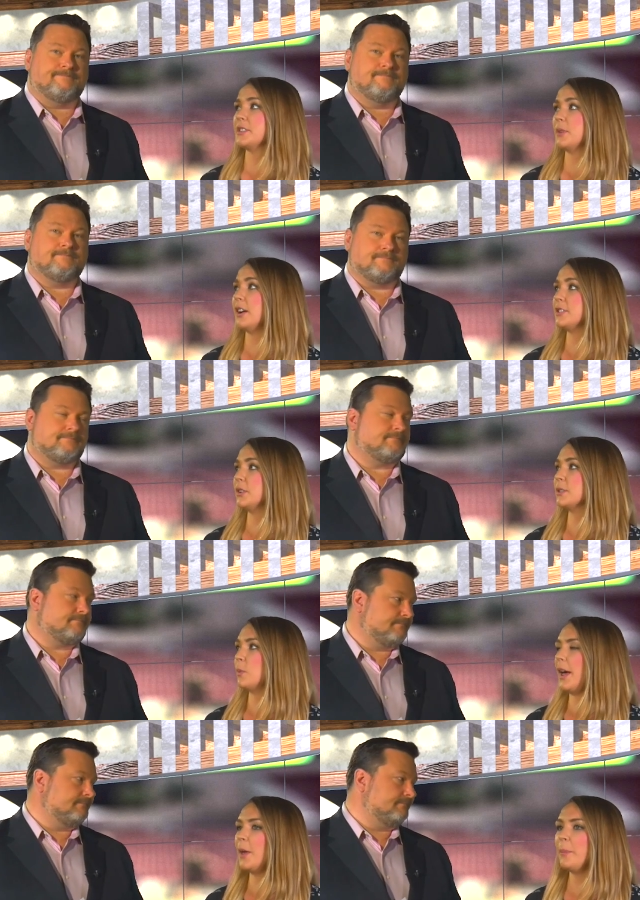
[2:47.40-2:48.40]
Speaker 1: this roster as
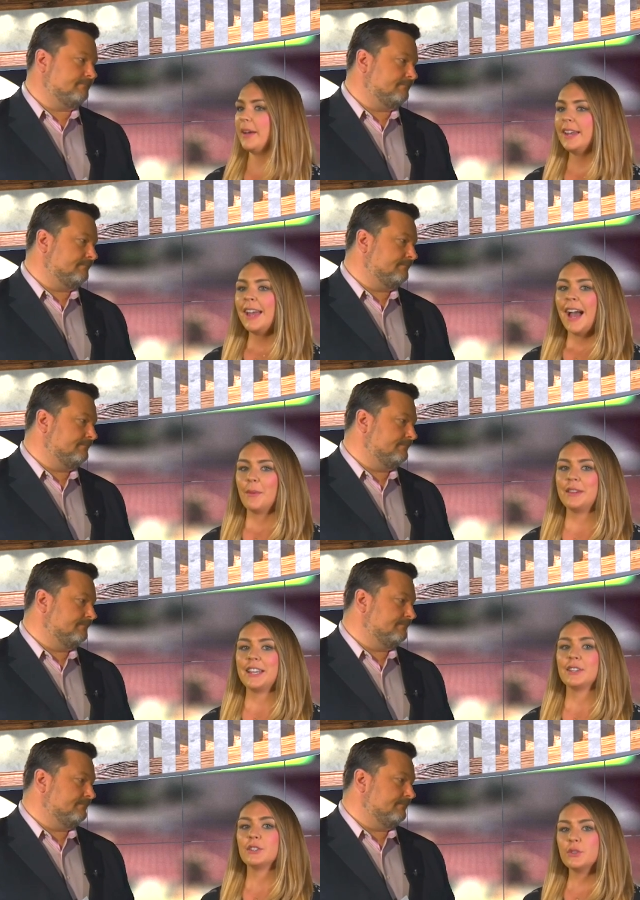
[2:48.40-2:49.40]
well. But, I mean,
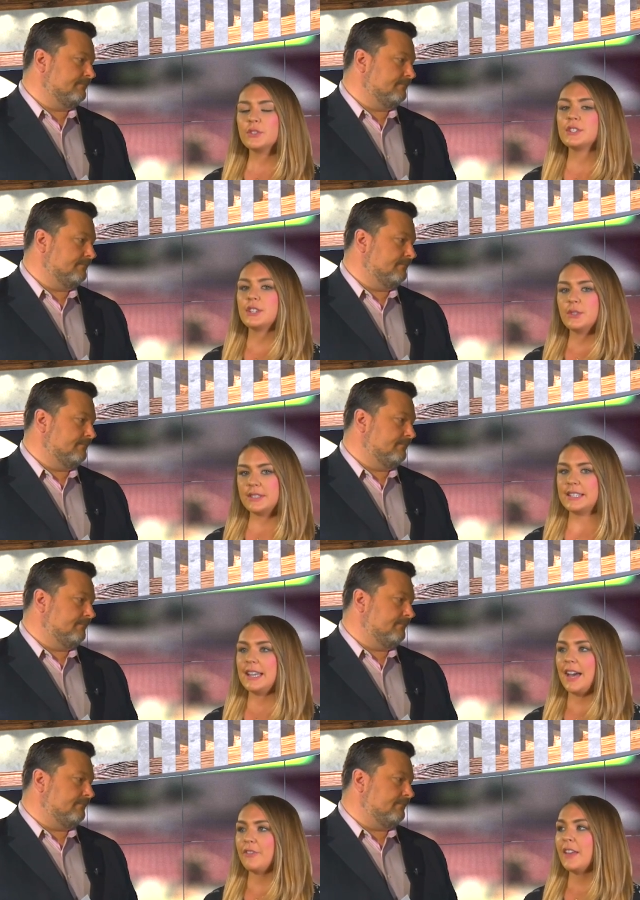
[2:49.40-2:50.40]
they lose to
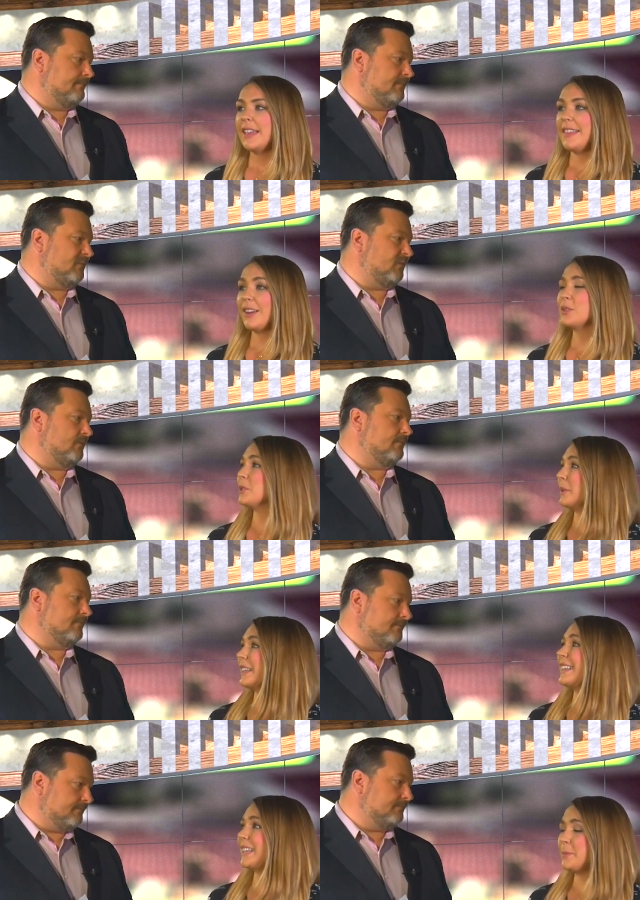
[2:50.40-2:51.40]
UCF. That
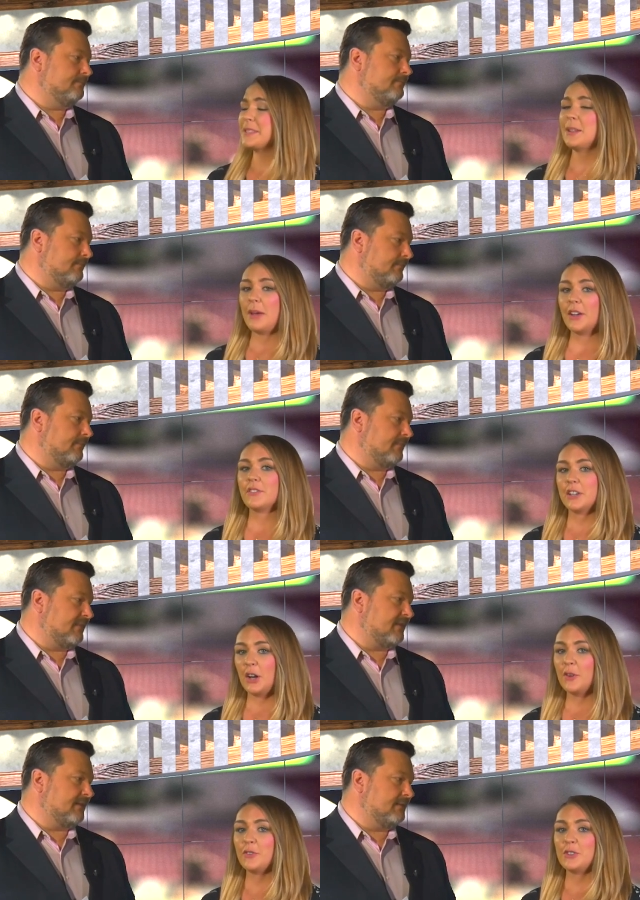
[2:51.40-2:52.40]
ultimately keeps them out of the
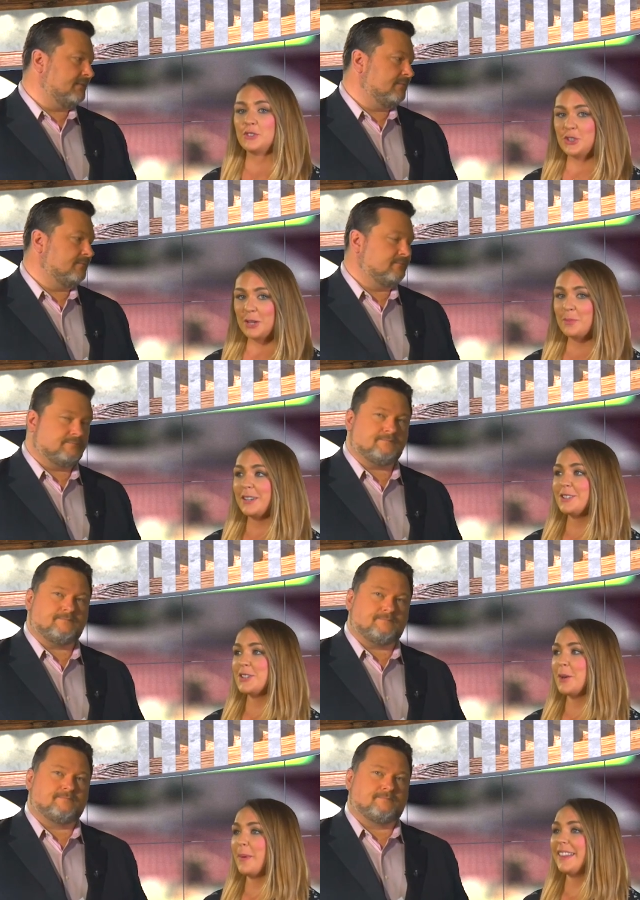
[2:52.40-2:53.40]
conference
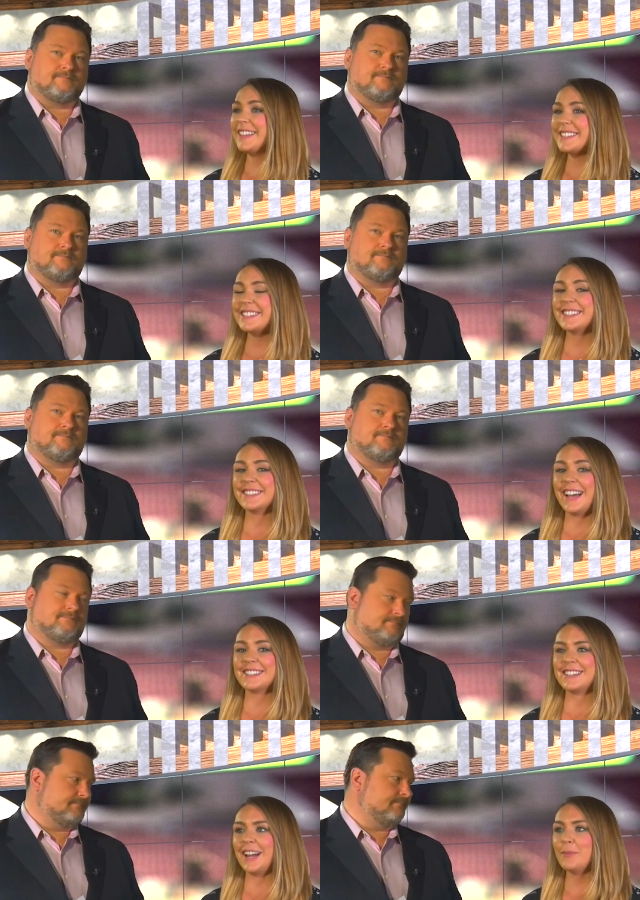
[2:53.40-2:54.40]
championship. And this is his
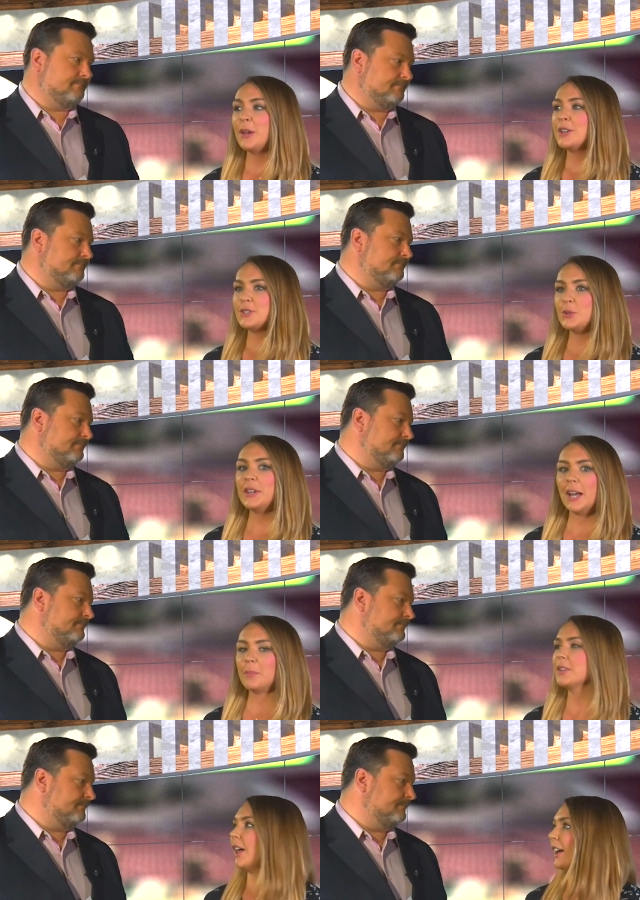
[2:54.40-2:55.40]
last time suiting
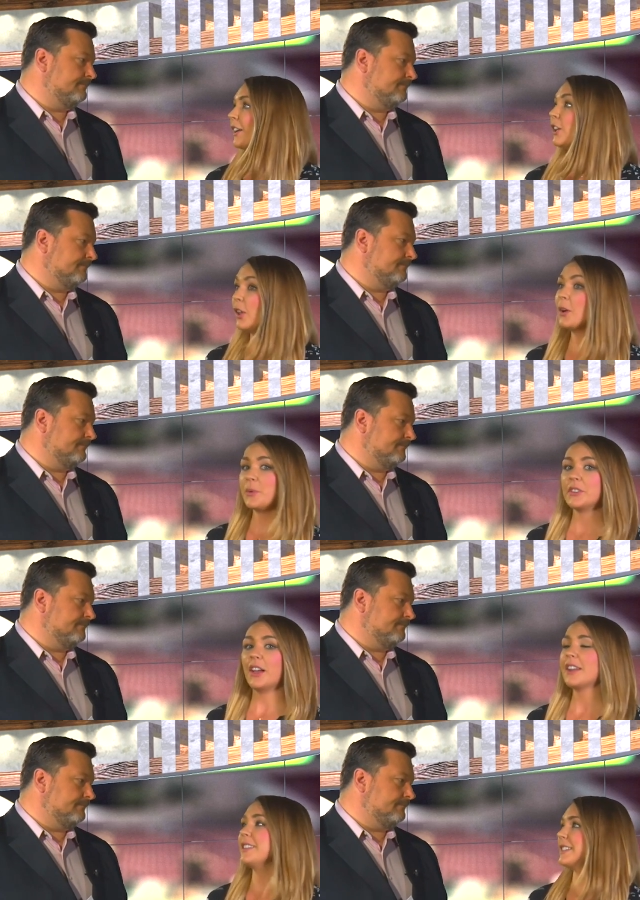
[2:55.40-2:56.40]
up along with a
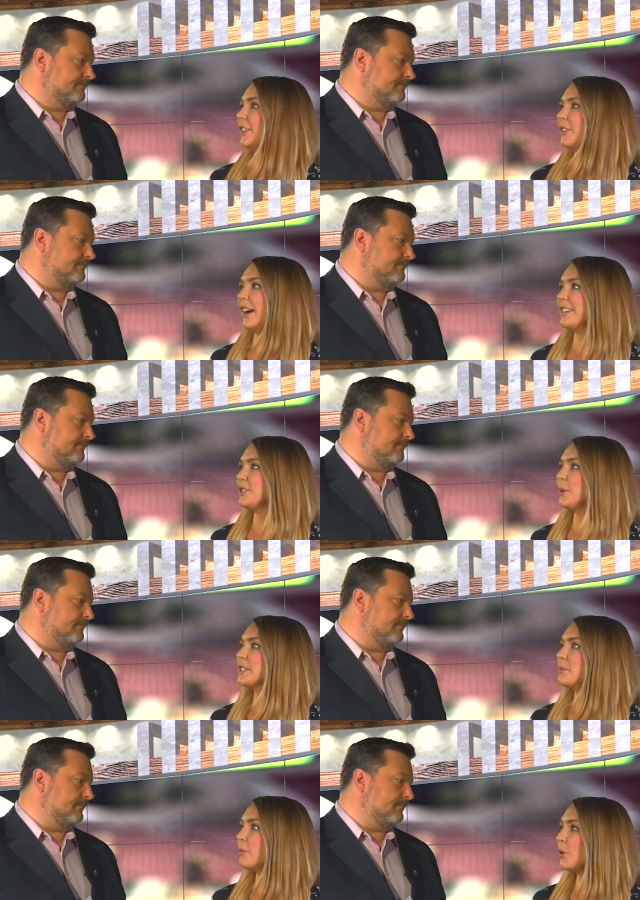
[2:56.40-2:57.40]
lot of these other guys. So
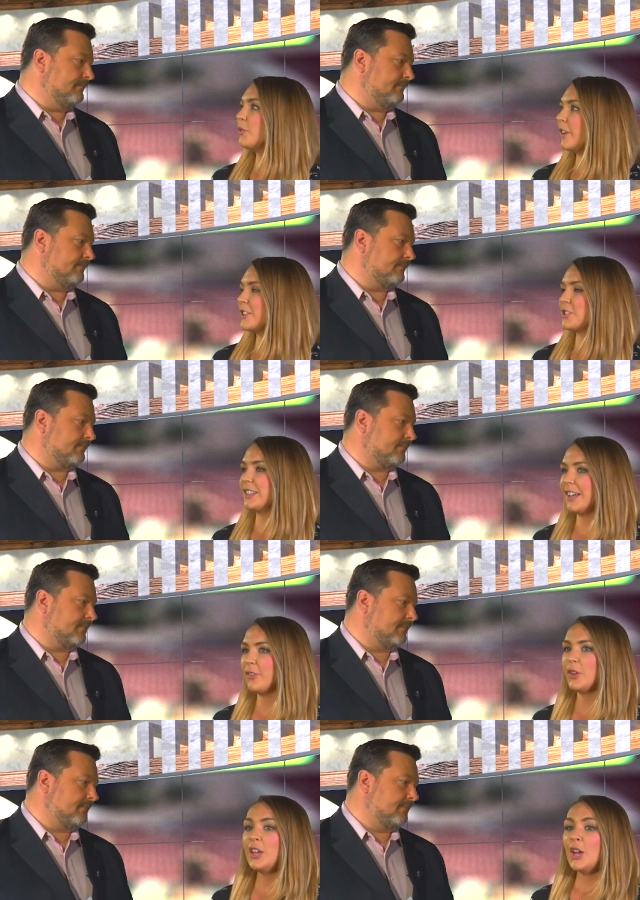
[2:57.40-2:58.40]
is the motivation
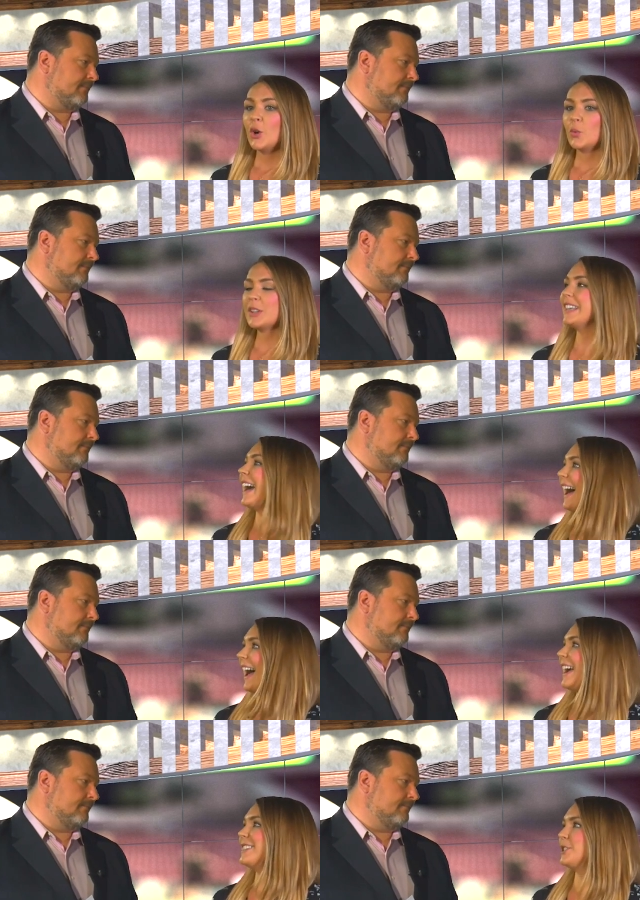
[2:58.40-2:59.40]
level really
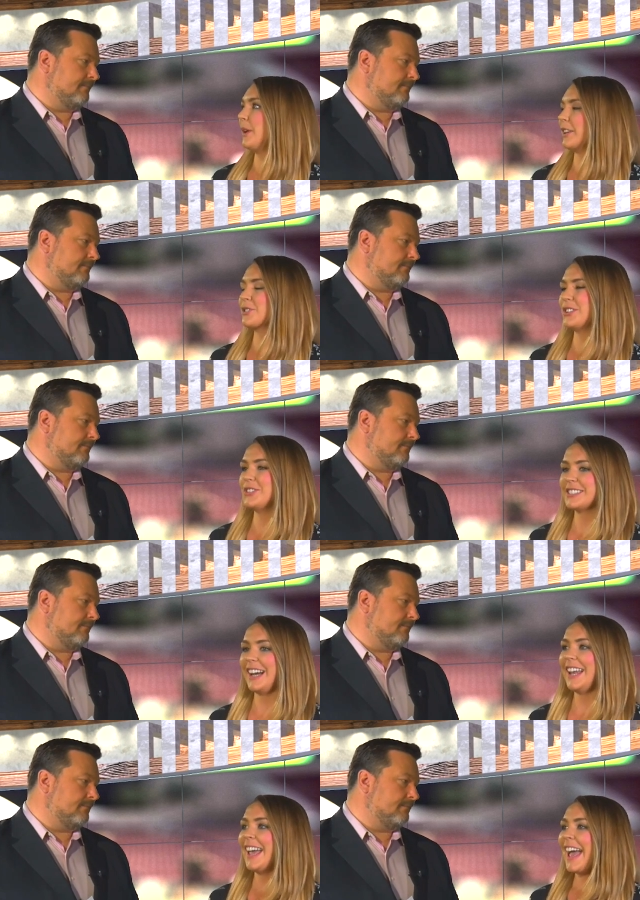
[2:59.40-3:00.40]
high to actually just
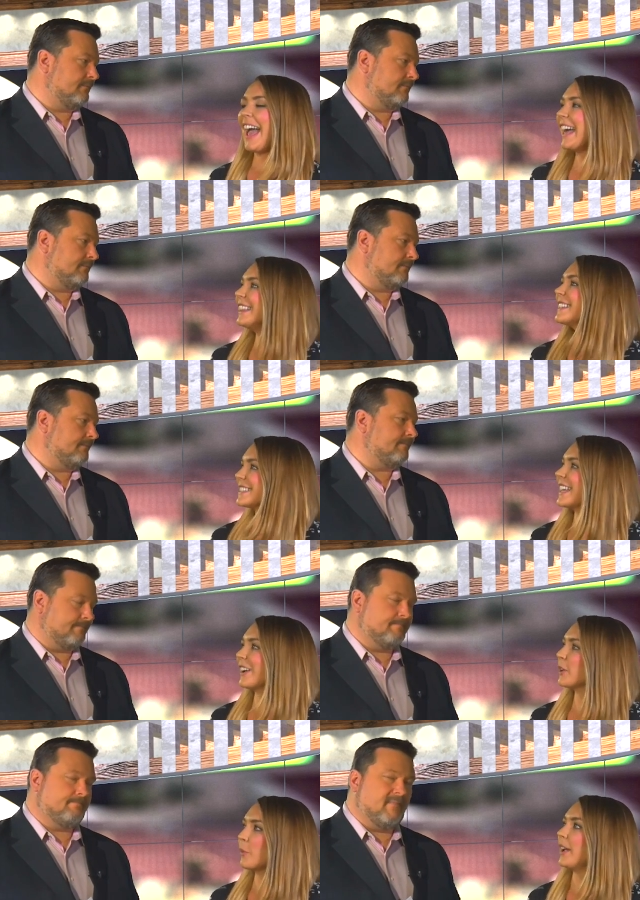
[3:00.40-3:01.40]
kind of end this
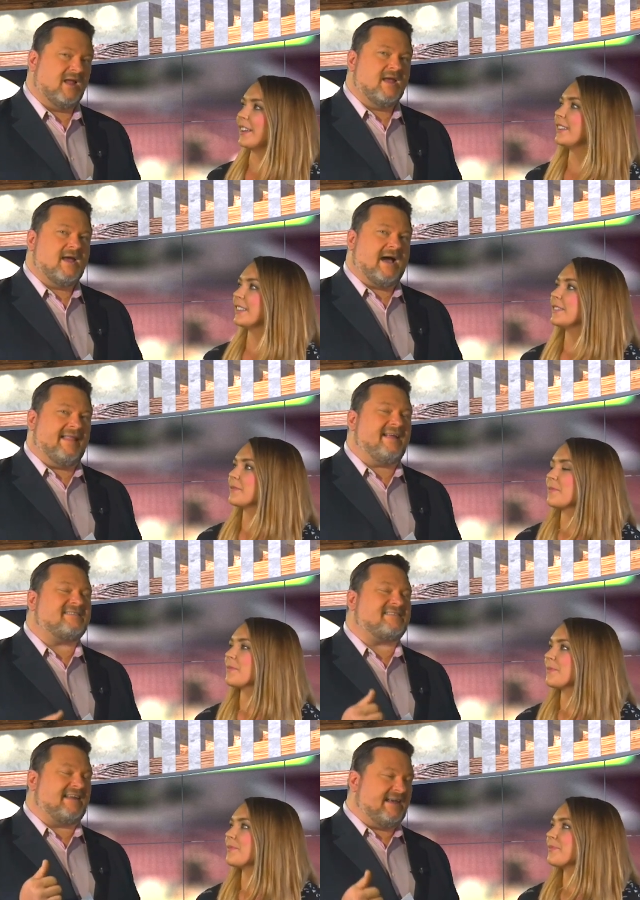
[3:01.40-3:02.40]
thing on a win?
Speaker 2: I think it's to